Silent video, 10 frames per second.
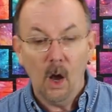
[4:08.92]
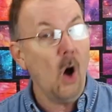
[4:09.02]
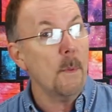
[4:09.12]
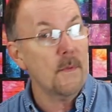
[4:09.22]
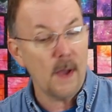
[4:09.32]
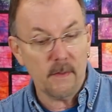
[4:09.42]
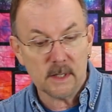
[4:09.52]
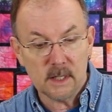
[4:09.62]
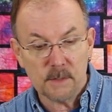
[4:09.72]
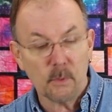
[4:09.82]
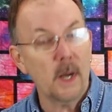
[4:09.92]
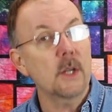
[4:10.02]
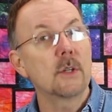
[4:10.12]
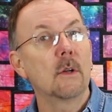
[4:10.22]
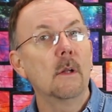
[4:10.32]
Hope you found this
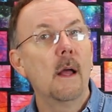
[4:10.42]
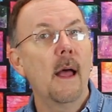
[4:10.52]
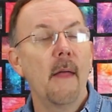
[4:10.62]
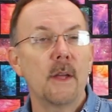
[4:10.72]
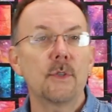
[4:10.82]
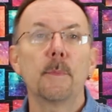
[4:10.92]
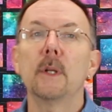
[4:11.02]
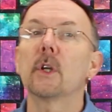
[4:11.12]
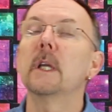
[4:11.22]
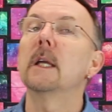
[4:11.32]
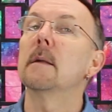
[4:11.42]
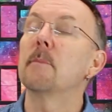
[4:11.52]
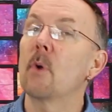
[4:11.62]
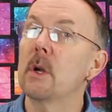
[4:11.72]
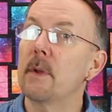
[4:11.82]
inspirational and that you'll be looking at
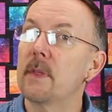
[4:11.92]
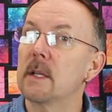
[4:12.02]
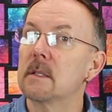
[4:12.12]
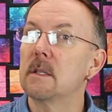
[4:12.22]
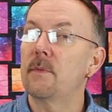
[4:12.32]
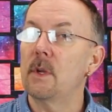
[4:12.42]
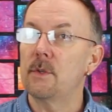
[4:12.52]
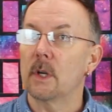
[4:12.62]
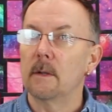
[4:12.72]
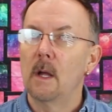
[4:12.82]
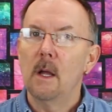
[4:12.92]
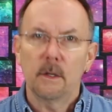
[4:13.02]
embroidery things in the future.